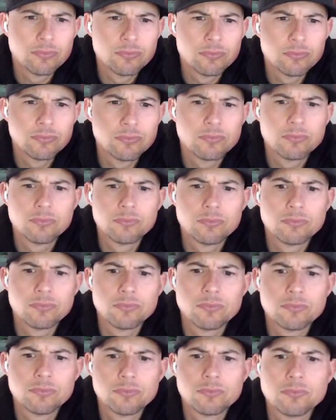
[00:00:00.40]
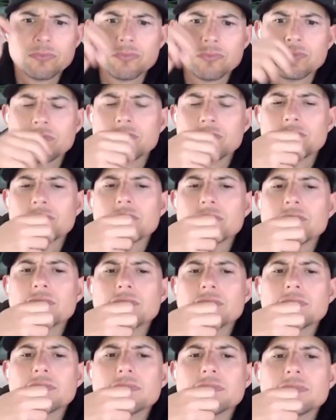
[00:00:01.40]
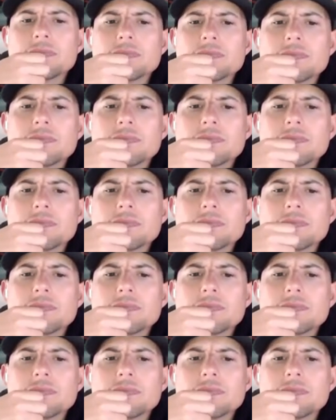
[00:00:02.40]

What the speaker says: (not speaking)